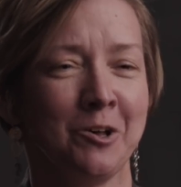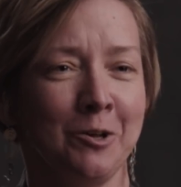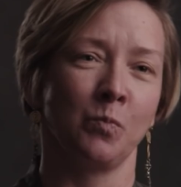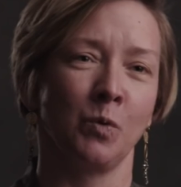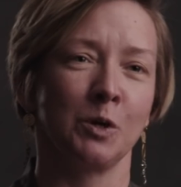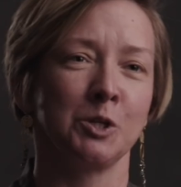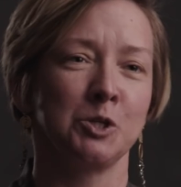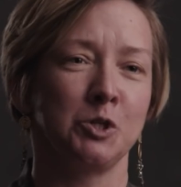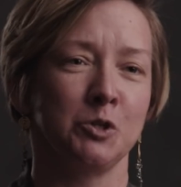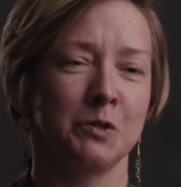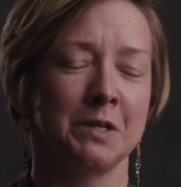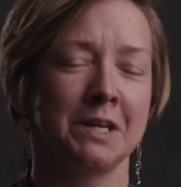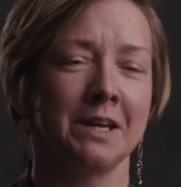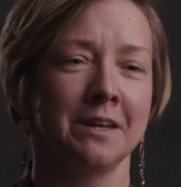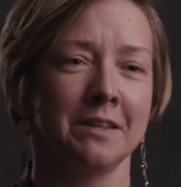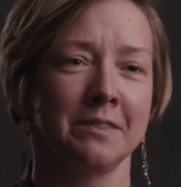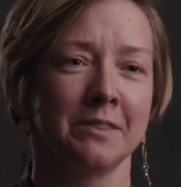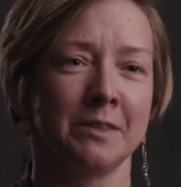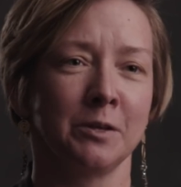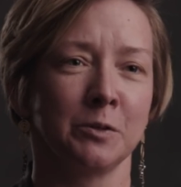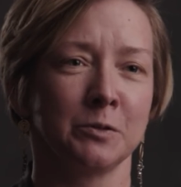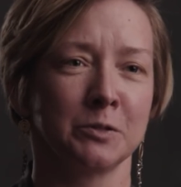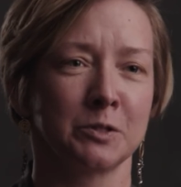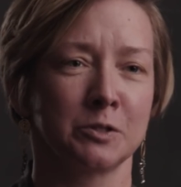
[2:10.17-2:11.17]
Once you
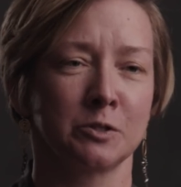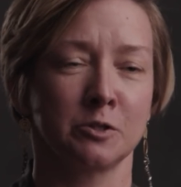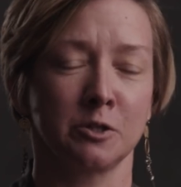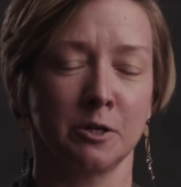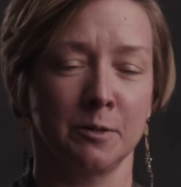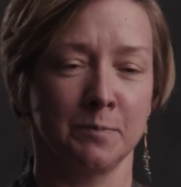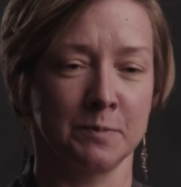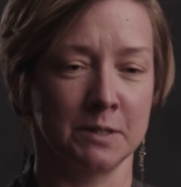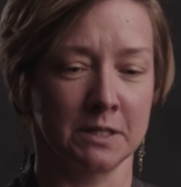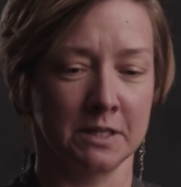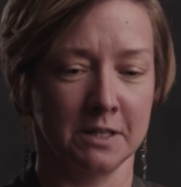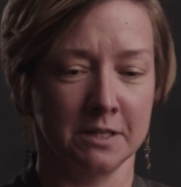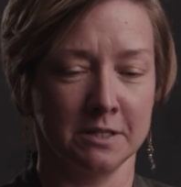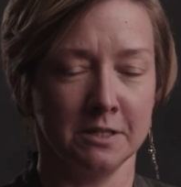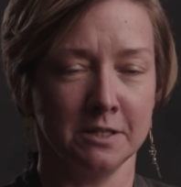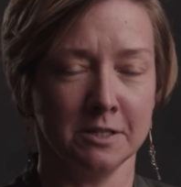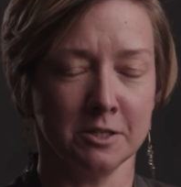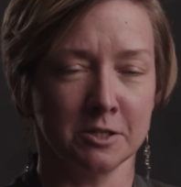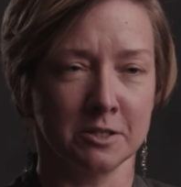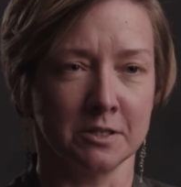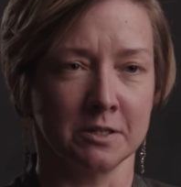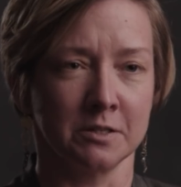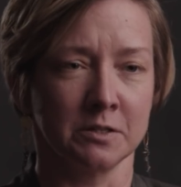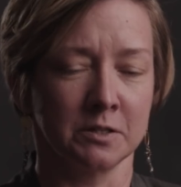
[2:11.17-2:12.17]
get those terms and
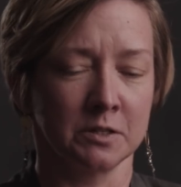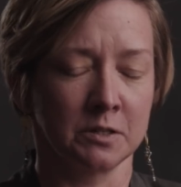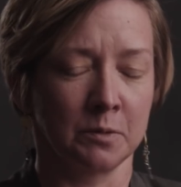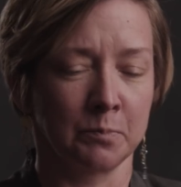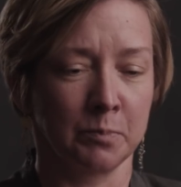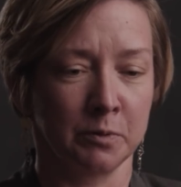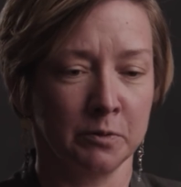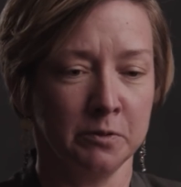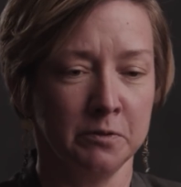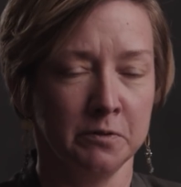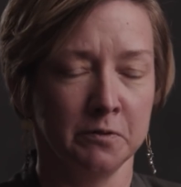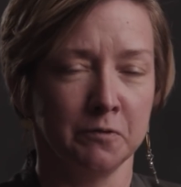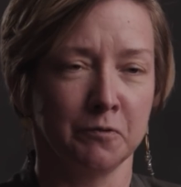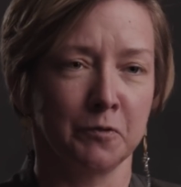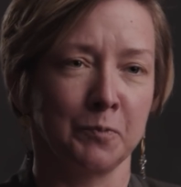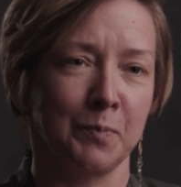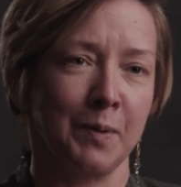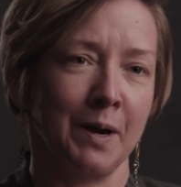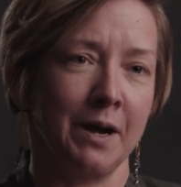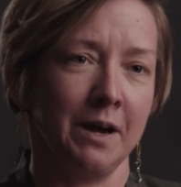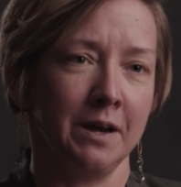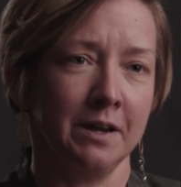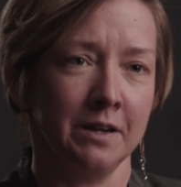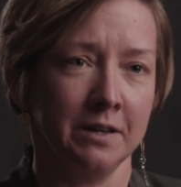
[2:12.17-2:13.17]
conditions approved
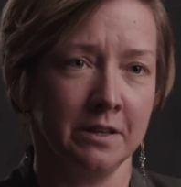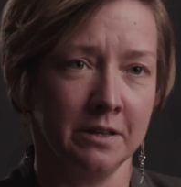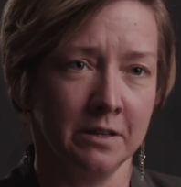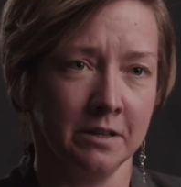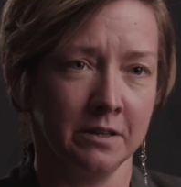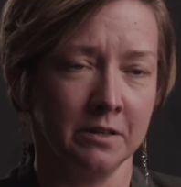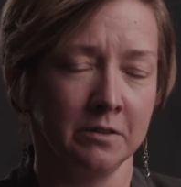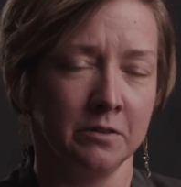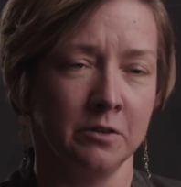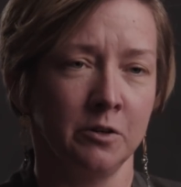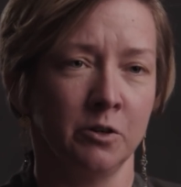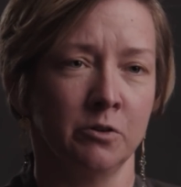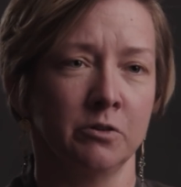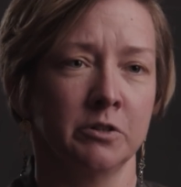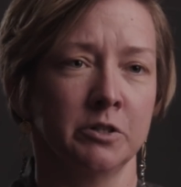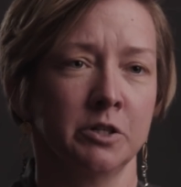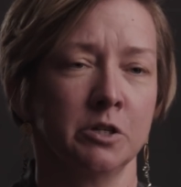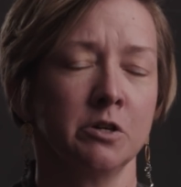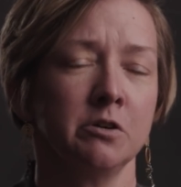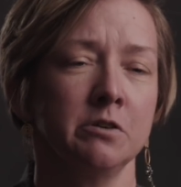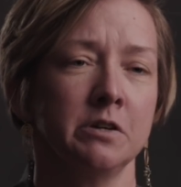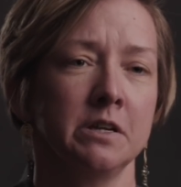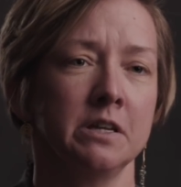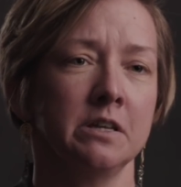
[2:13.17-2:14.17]
by your
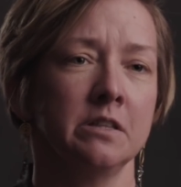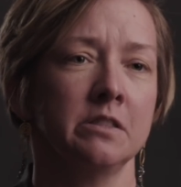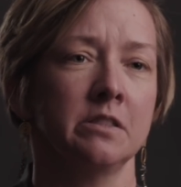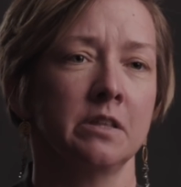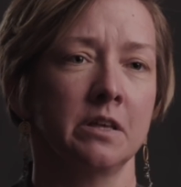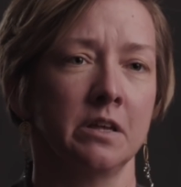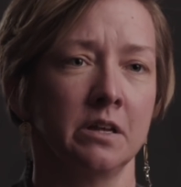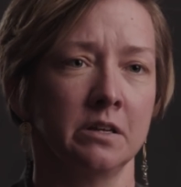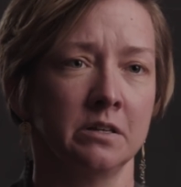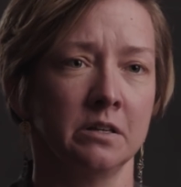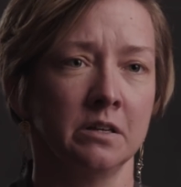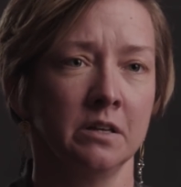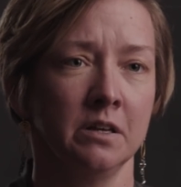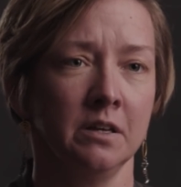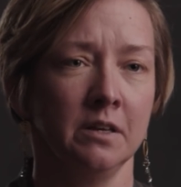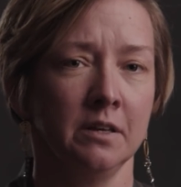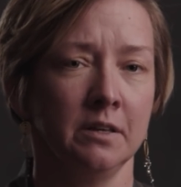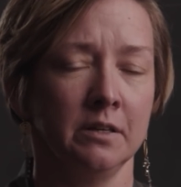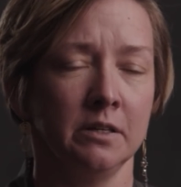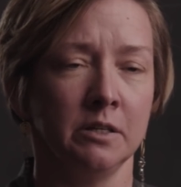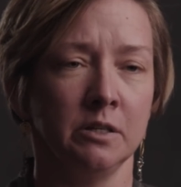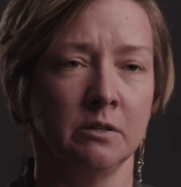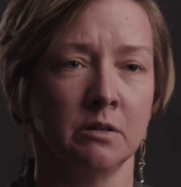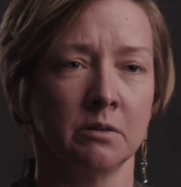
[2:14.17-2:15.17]
attorney, then
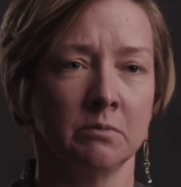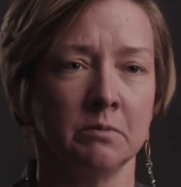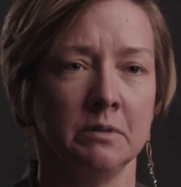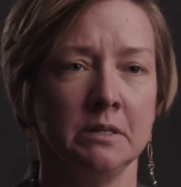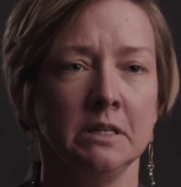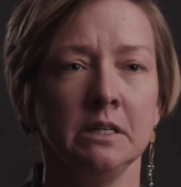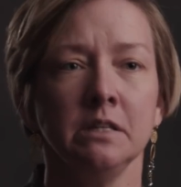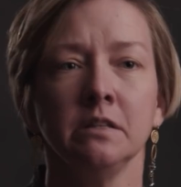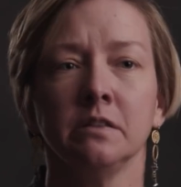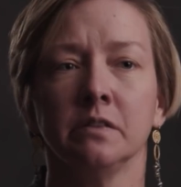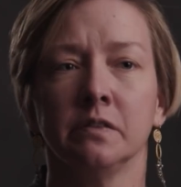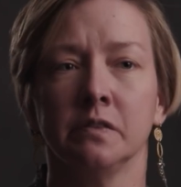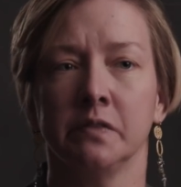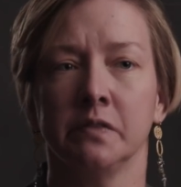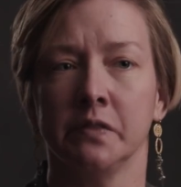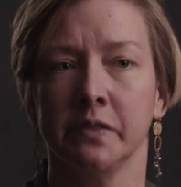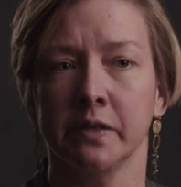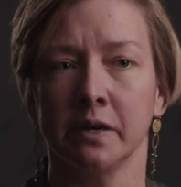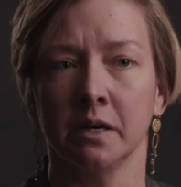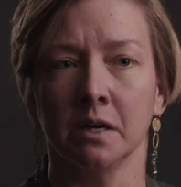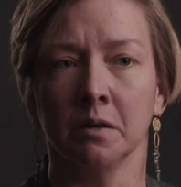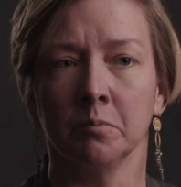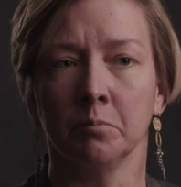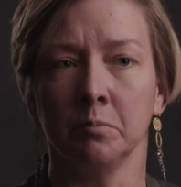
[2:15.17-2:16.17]
you don't need
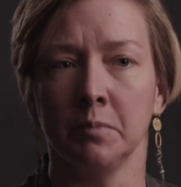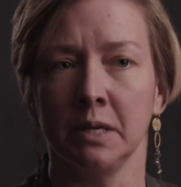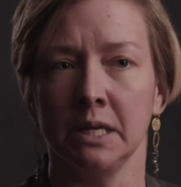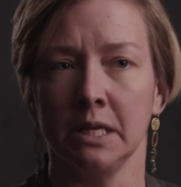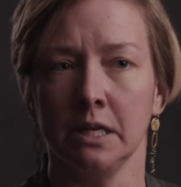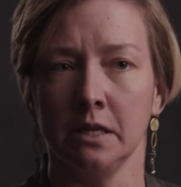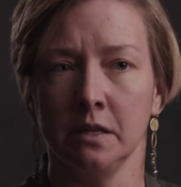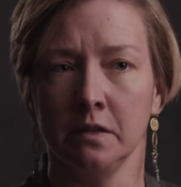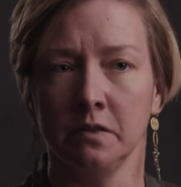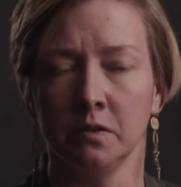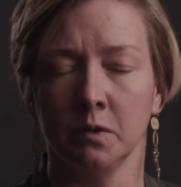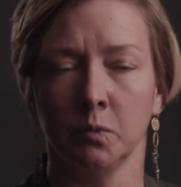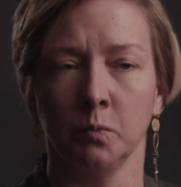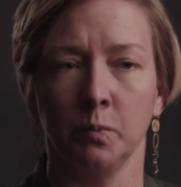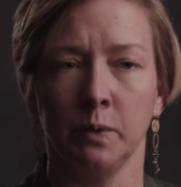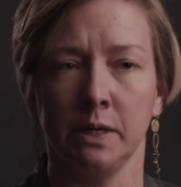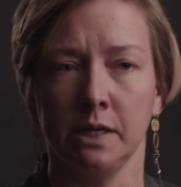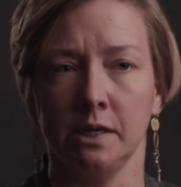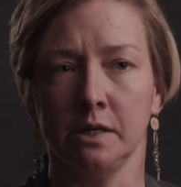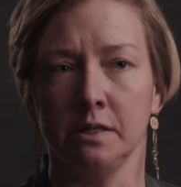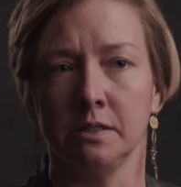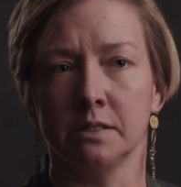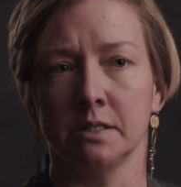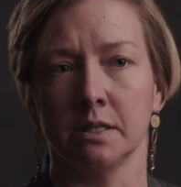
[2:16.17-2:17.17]
them in the
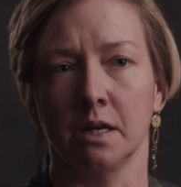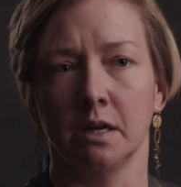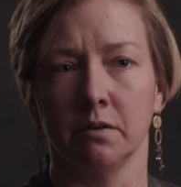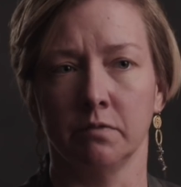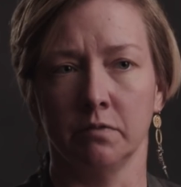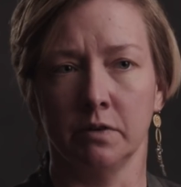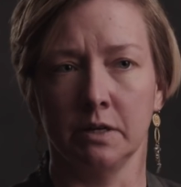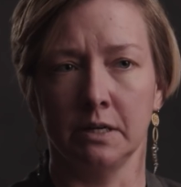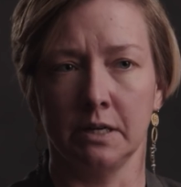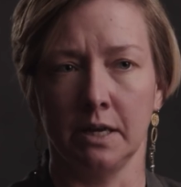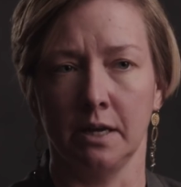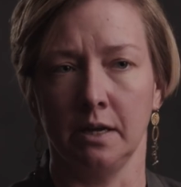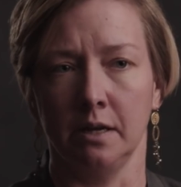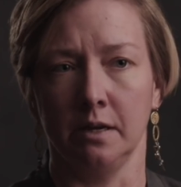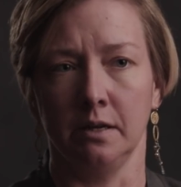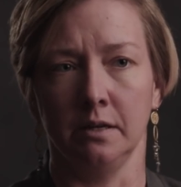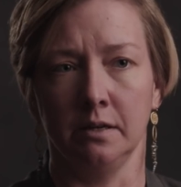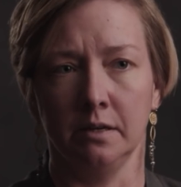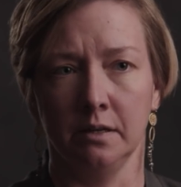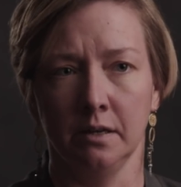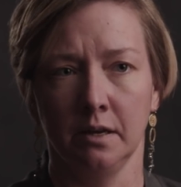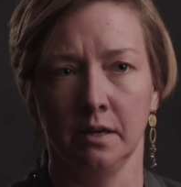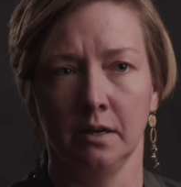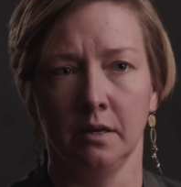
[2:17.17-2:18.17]
weeds every
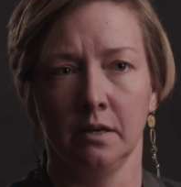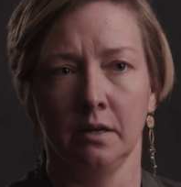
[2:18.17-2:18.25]
day.